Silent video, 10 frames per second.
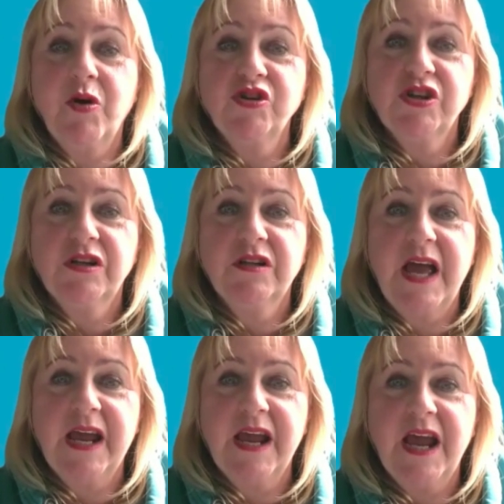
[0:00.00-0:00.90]
the
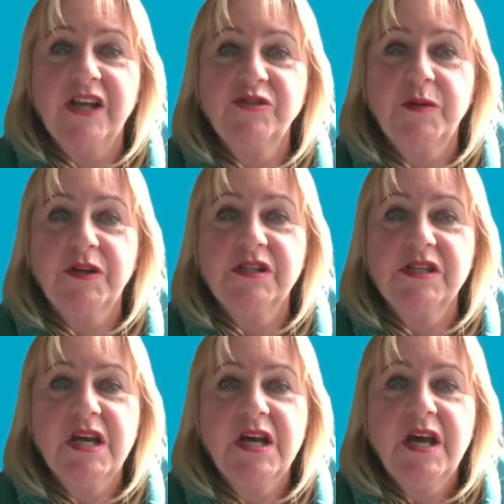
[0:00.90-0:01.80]
emotional
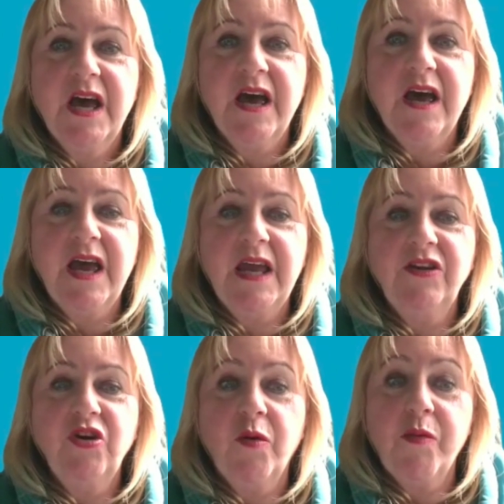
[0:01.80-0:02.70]
engagement
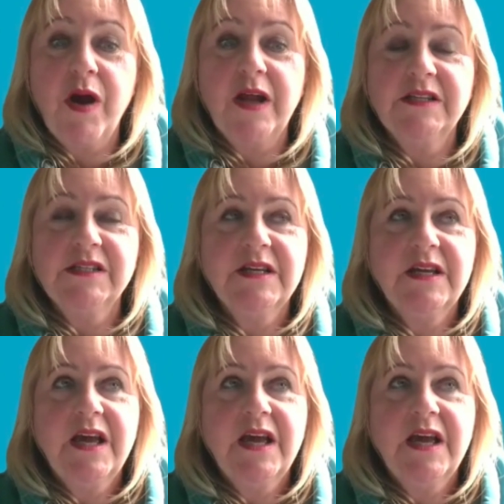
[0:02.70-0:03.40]
in your brand.